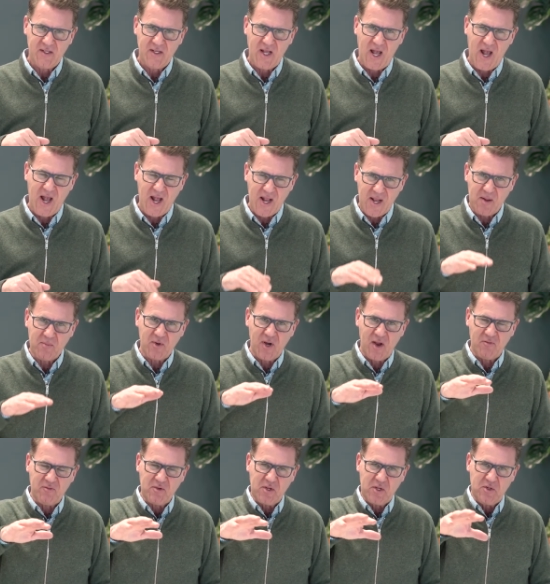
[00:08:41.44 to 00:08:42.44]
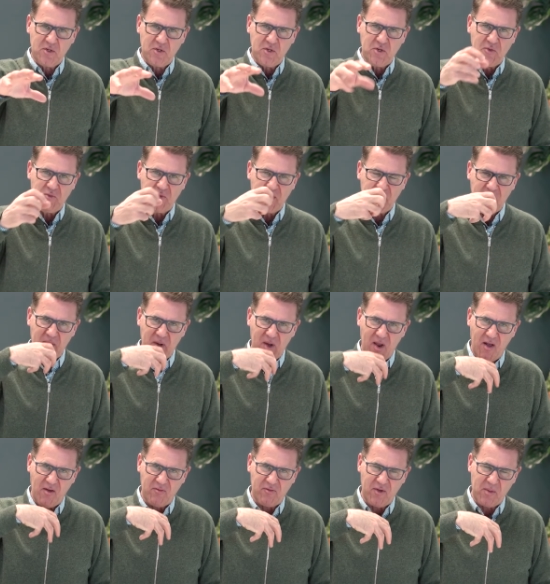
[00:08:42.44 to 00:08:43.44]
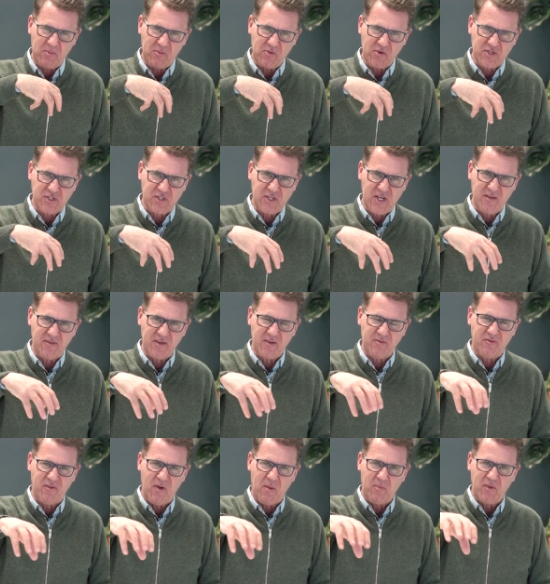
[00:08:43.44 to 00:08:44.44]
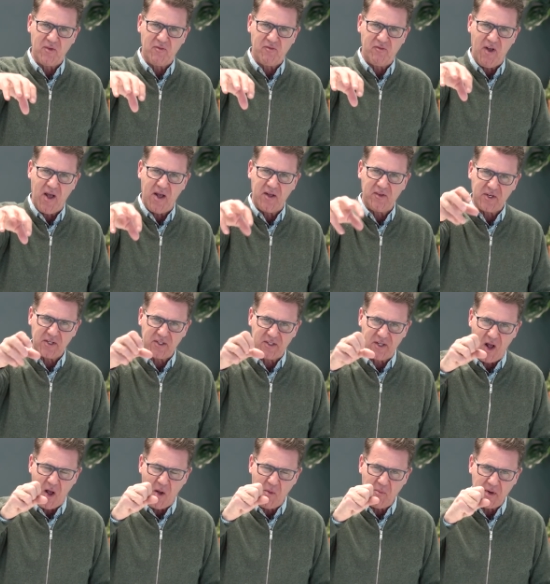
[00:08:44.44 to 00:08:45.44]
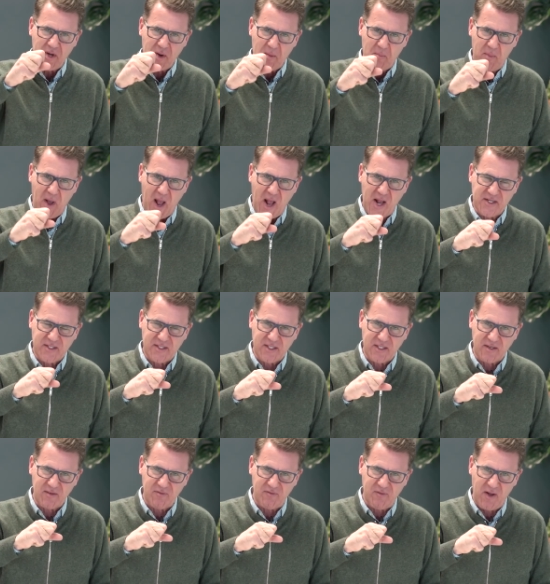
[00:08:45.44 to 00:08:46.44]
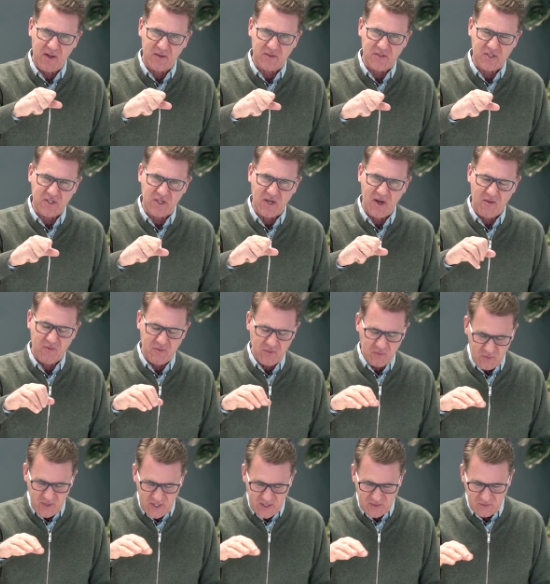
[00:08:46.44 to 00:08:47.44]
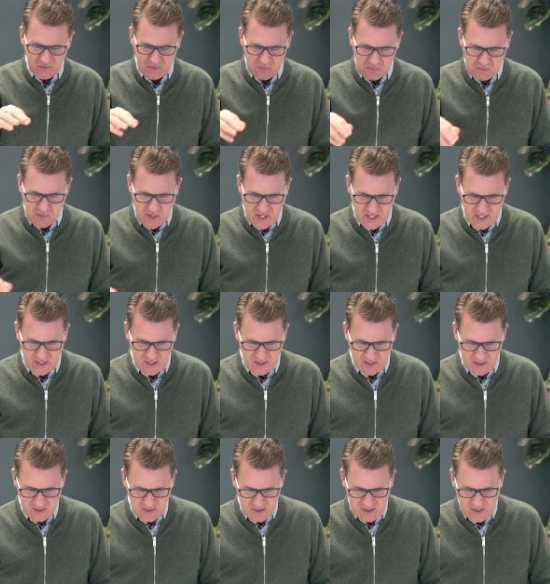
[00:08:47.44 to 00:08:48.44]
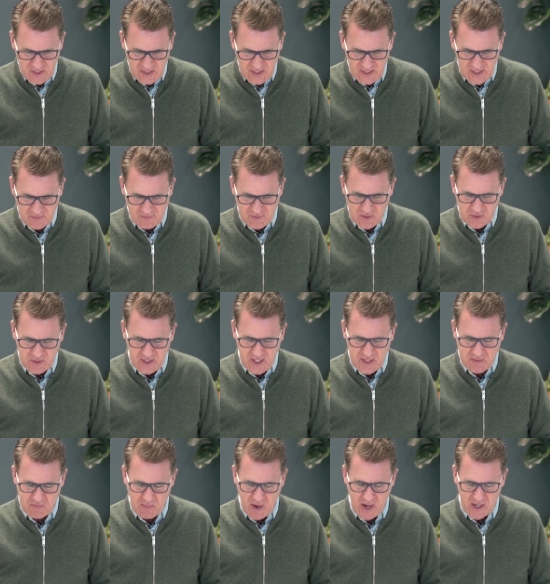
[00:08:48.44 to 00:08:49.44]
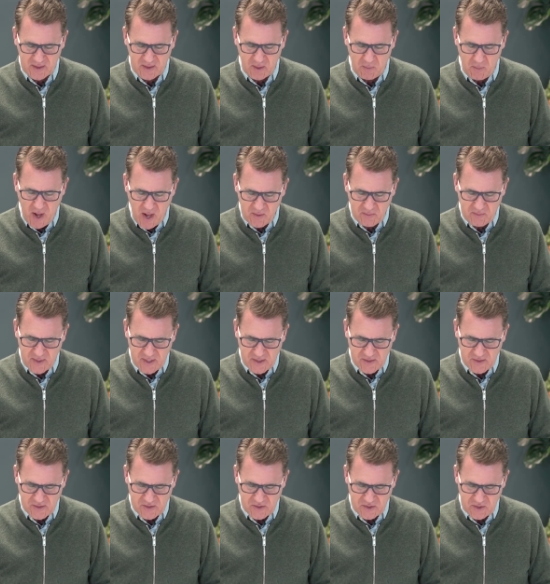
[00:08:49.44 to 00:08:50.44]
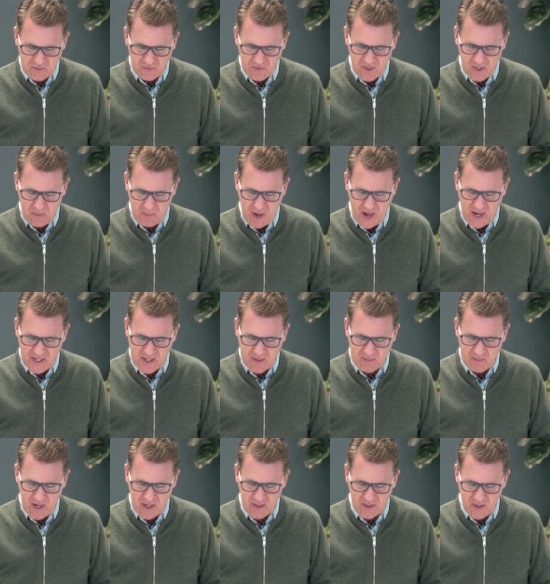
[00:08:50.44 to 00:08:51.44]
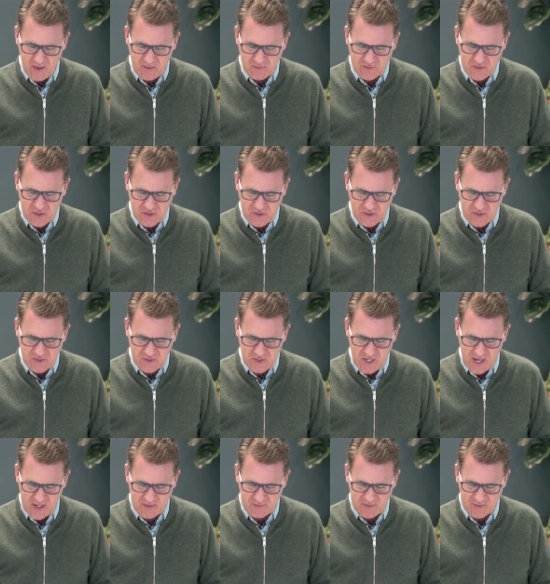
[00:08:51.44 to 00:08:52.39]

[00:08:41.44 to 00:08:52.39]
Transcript: I am loving you with the love I'm receiving from the Father. Come and abide in the Father's love with me. If you keep my commandments, you will abide in my love, just as I have